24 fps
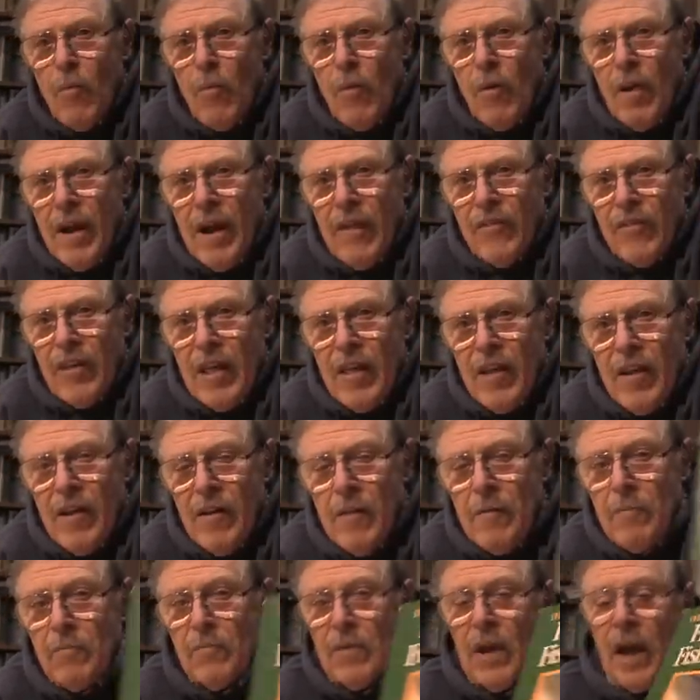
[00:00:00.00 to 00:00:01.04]
will have it.
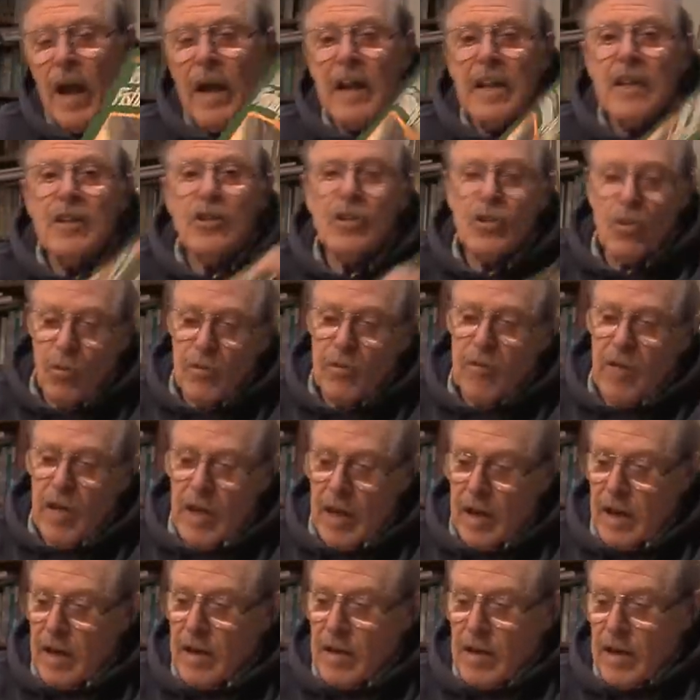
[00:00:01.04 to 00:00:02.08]
And inside
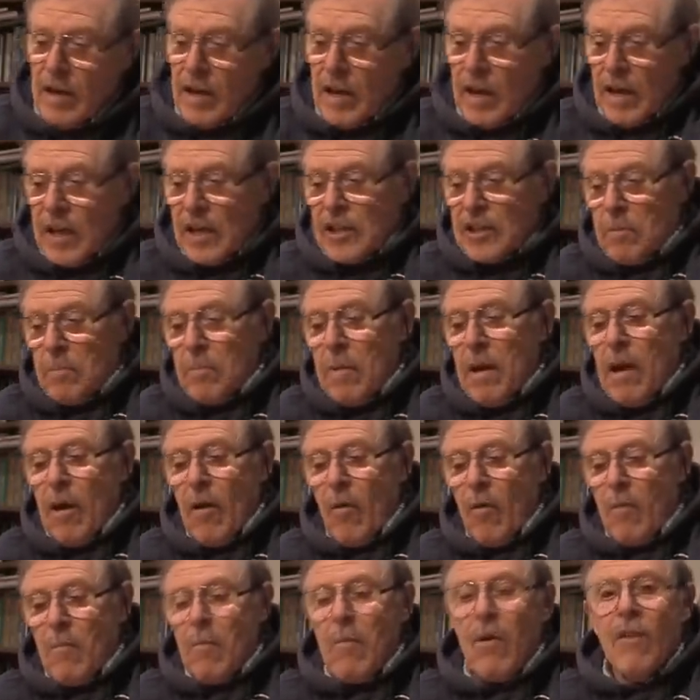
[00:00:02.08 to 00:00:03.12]
there, it's
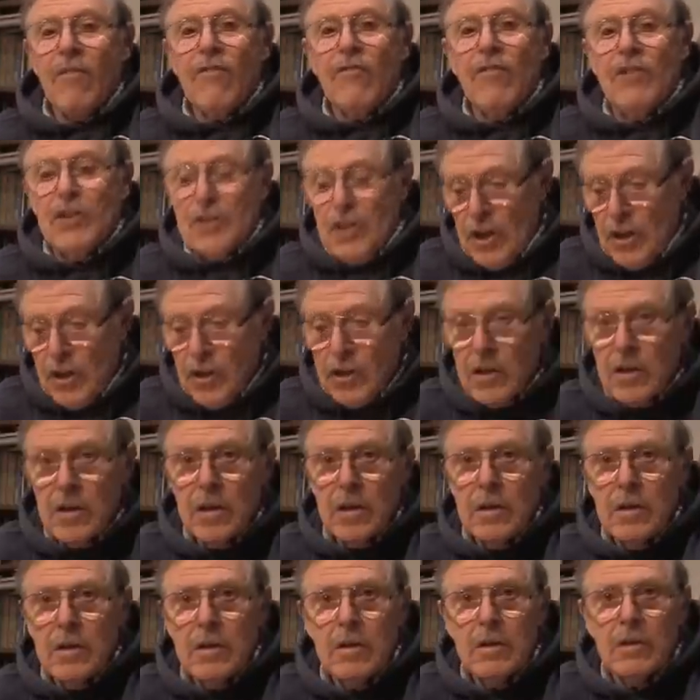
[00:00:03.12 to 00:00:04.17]
about my visit
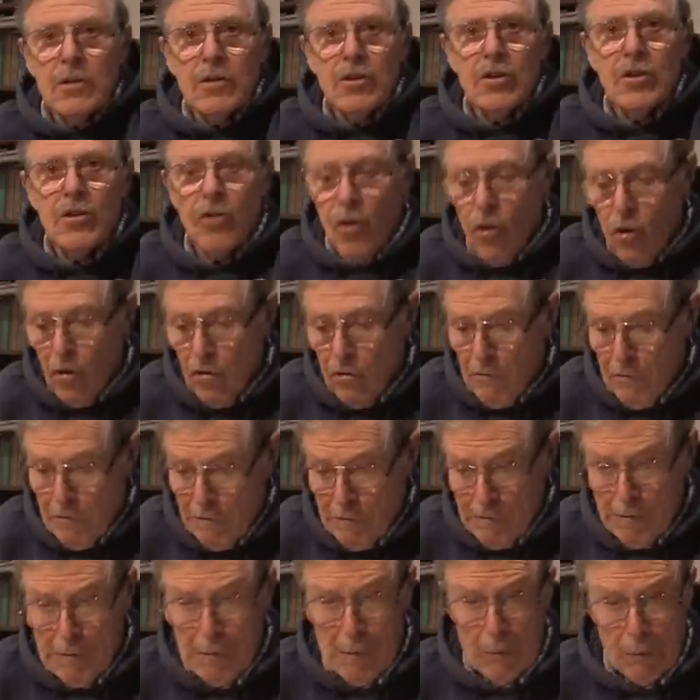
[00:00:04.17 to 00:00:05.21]
to the
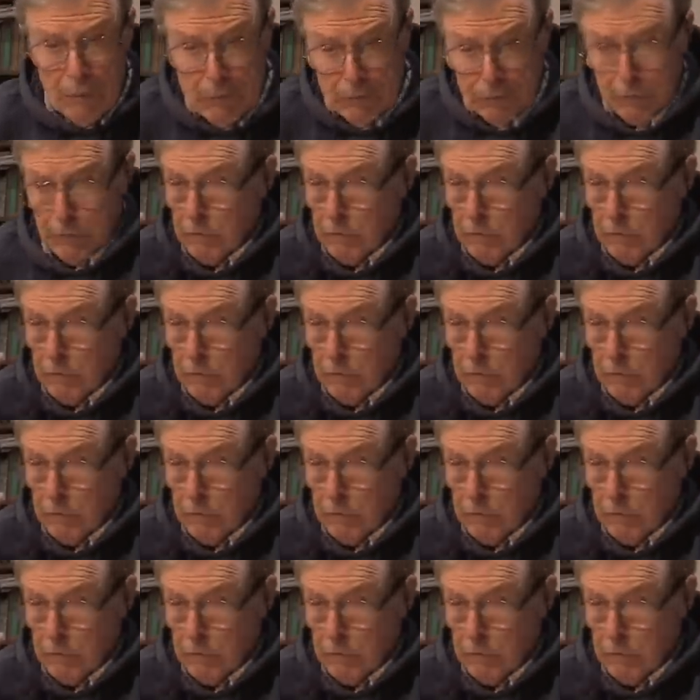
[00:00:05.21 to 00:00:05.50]
whole,